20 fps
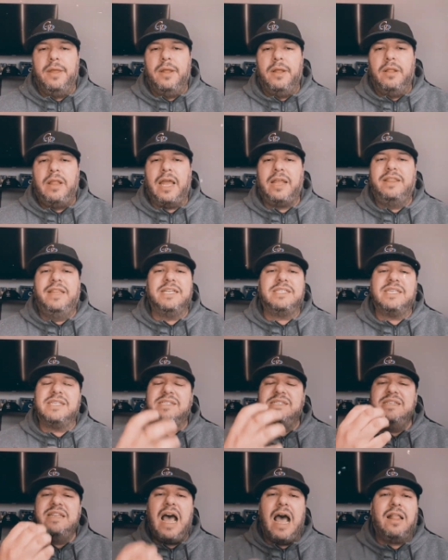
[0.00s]
Like, this is
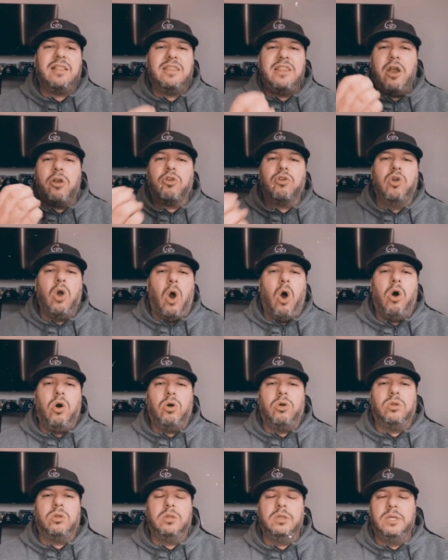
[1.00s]
not their
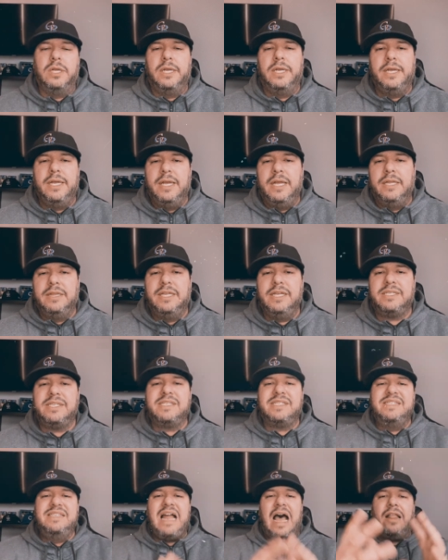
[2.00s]
goal. This
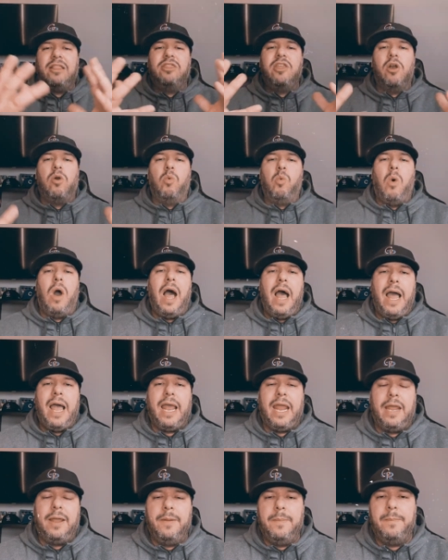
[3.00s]
is not their
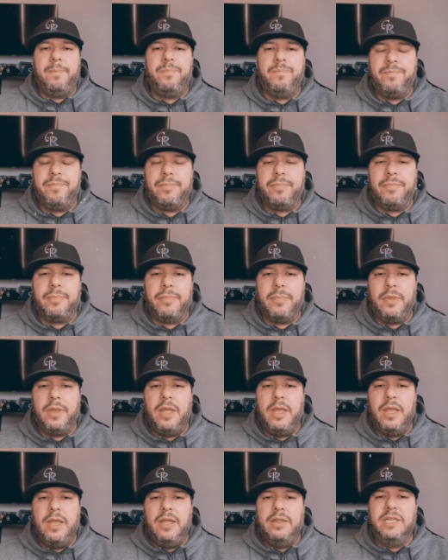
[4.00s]
why.
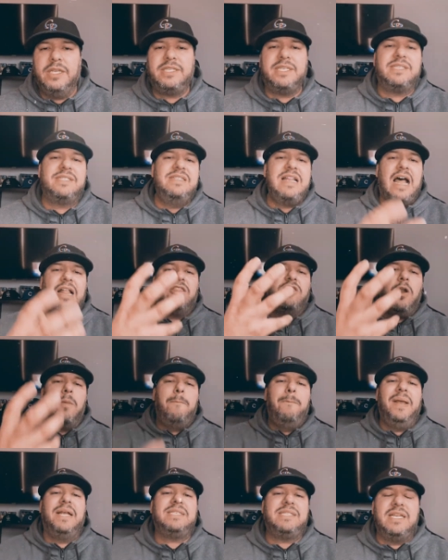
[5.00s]
This is not their
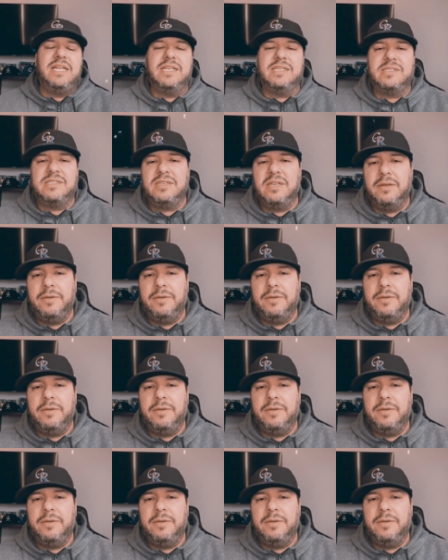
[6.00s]
business.